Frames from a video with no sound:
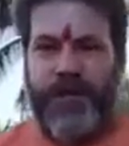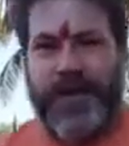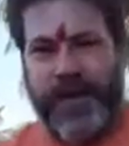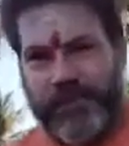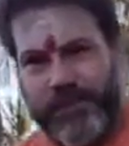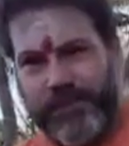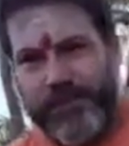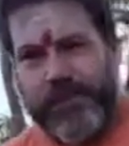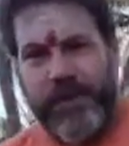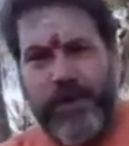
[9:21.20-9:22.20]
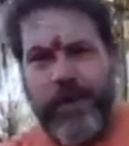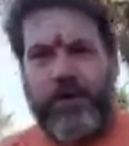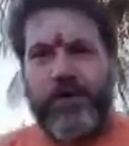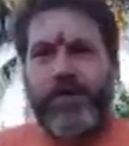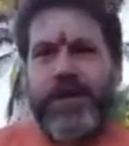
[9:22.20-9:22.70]
come
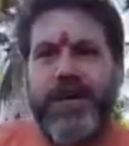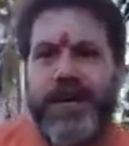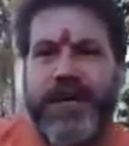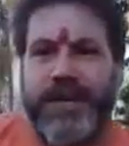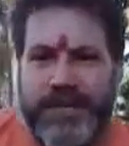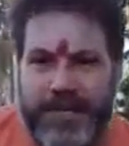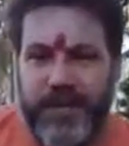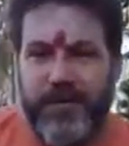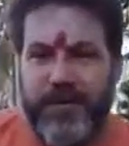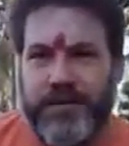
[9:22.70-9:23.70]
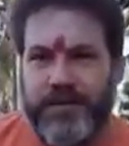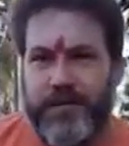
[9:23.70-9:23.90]
onto the ground,